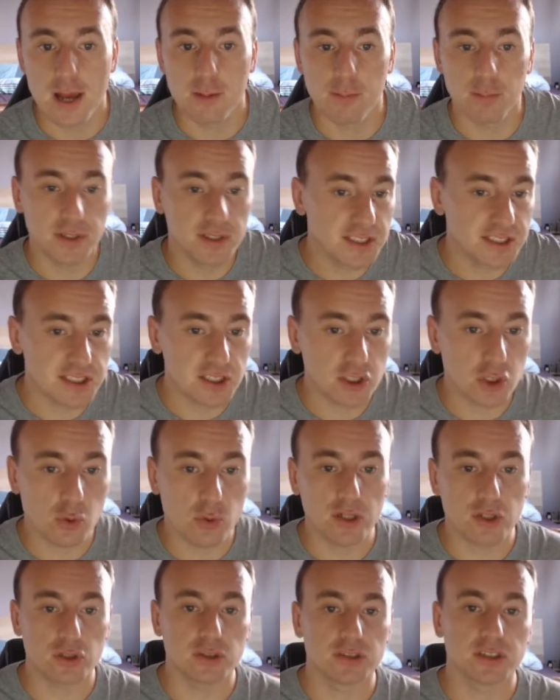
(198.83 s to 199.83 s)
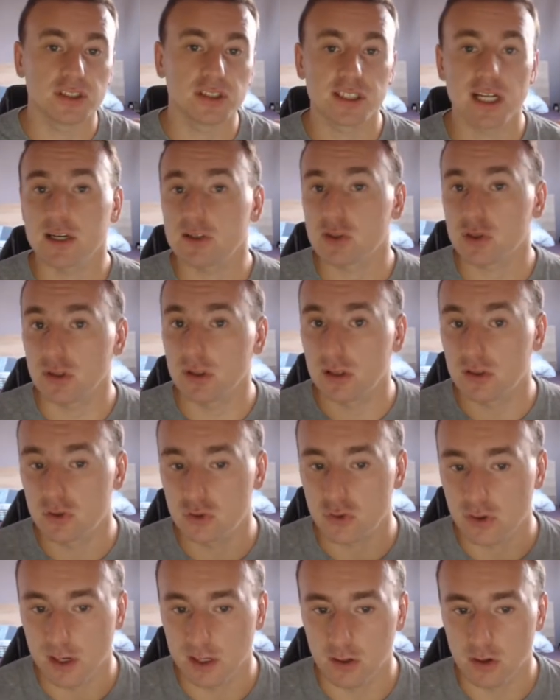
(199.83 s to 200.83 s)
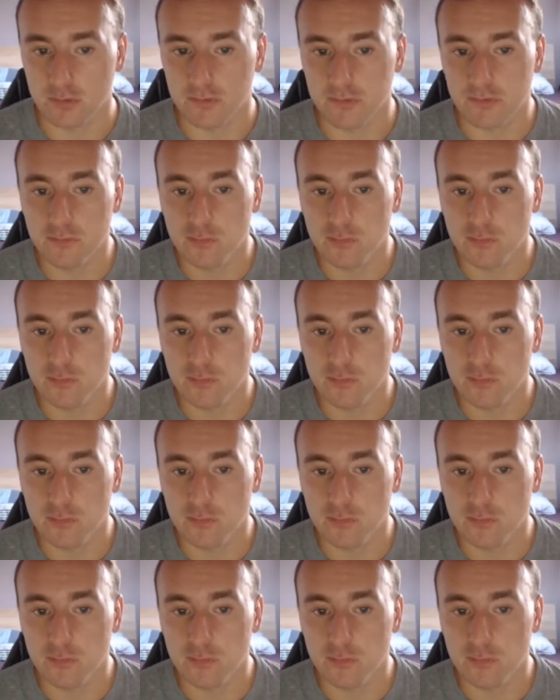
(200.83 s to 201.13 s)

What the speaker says: But this situation is actually a trade-off.